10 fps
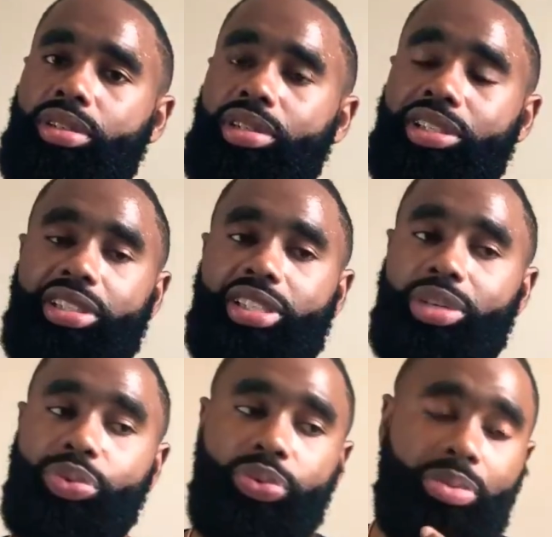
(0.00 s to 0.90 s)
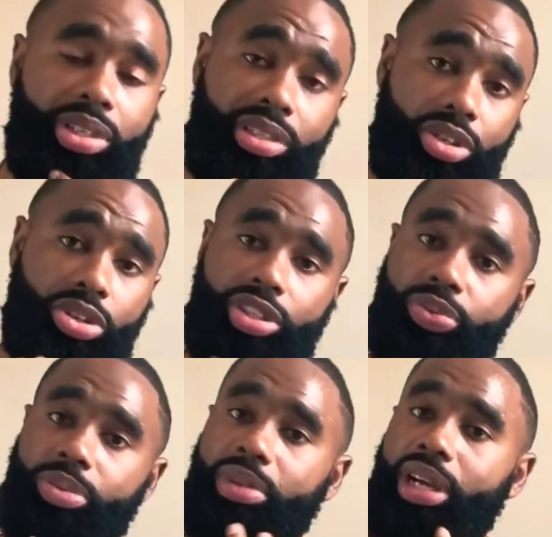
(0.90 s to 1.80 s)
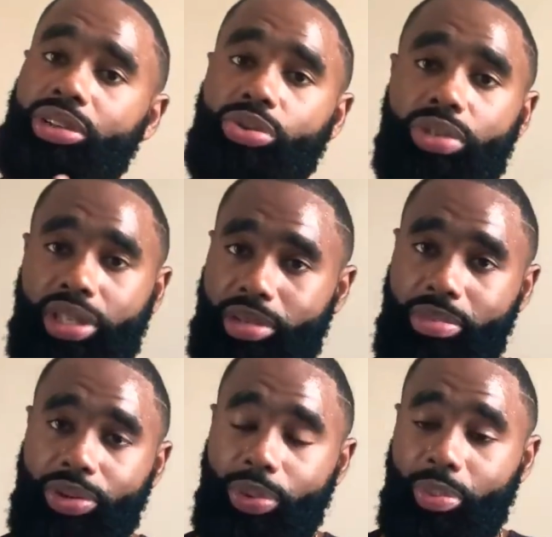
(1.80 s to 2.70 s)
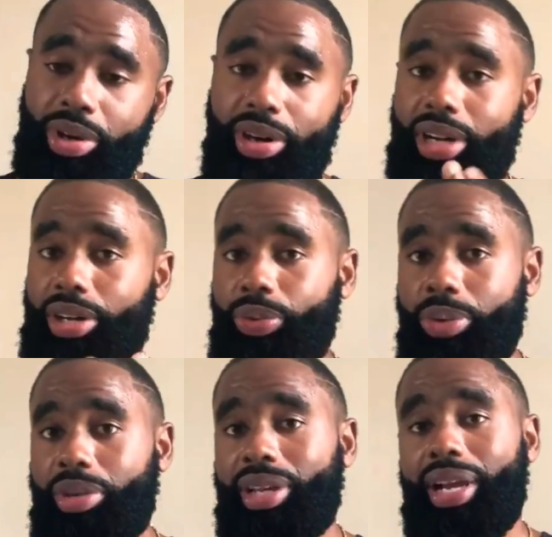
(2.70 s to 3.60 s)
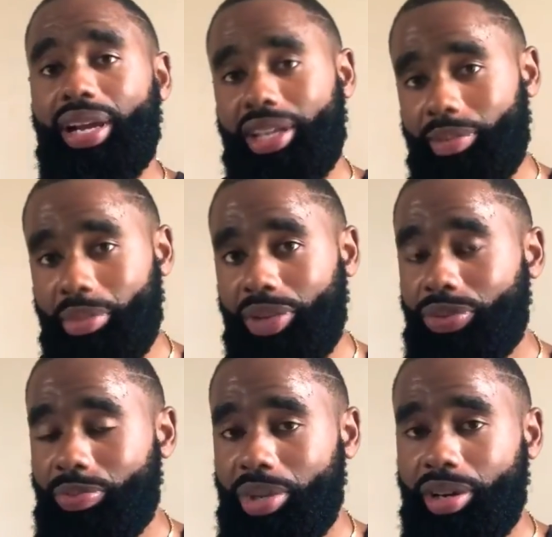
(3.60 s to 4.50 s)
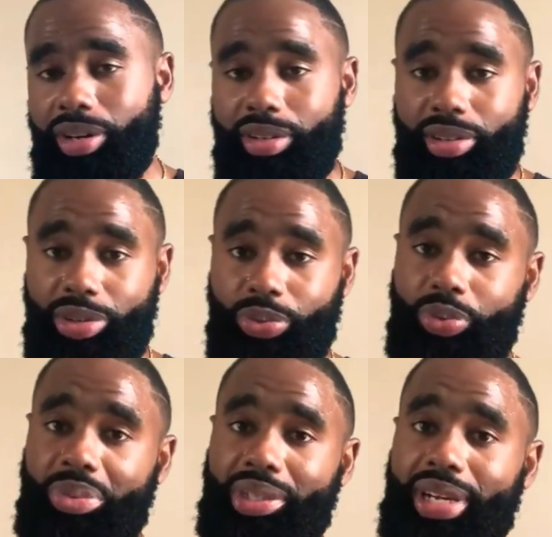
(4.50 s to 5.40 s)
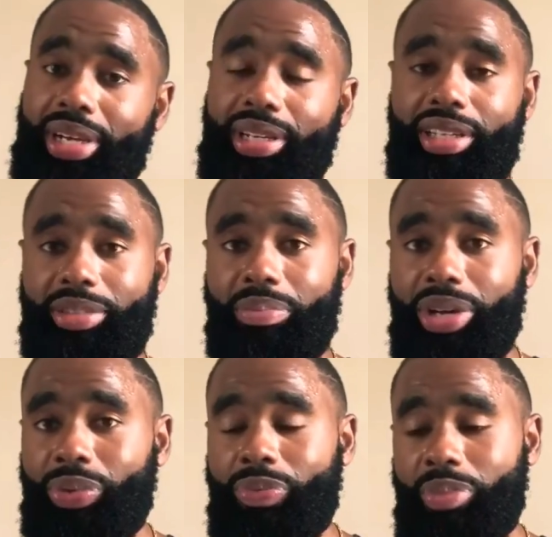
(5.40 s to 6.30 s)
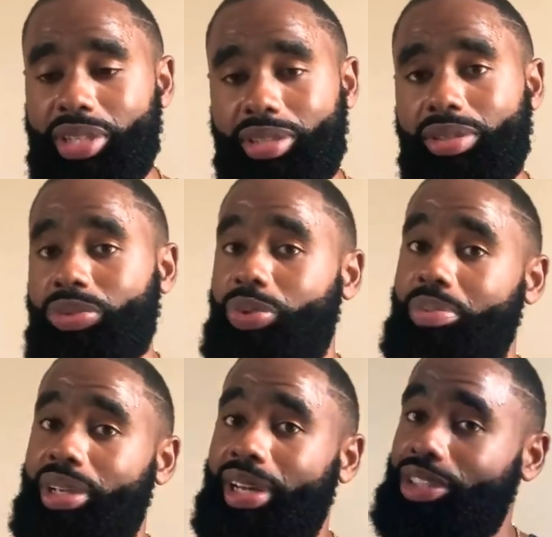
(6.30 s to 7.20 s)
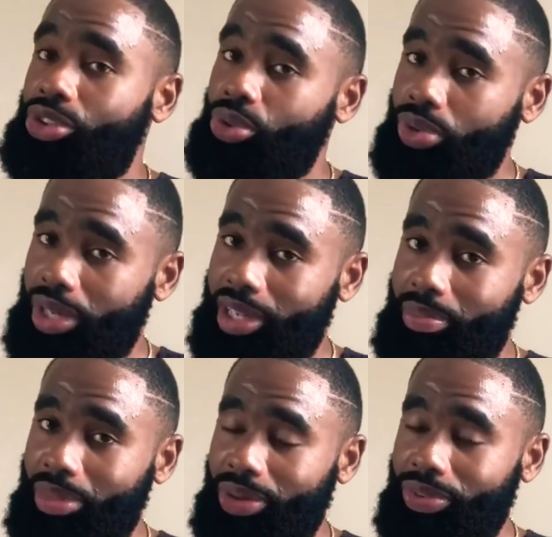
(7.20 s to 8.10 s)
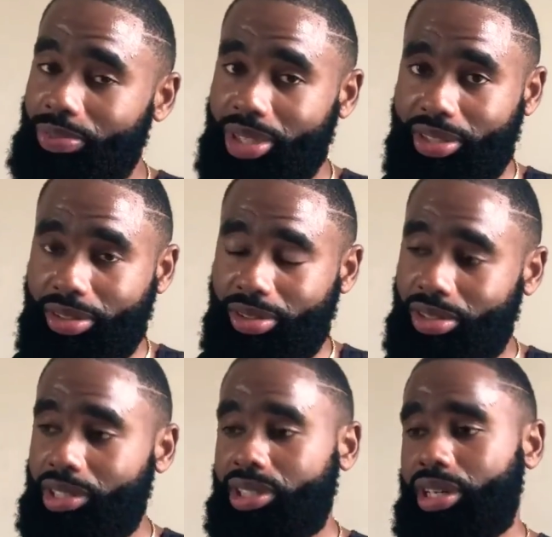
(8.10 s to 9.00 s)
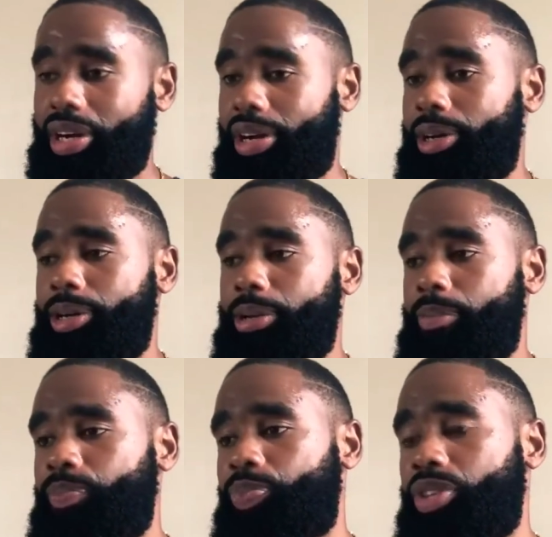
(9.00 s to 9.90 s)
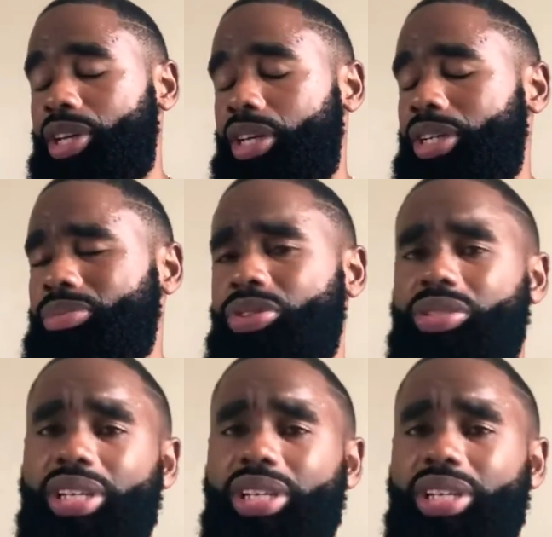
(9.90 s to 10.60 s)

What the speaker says: It's the same with women. It's got some women that don't like men with beard, and there are women that like men with beard, women that like men with muscle, women that don't like men with muscle. It comes down to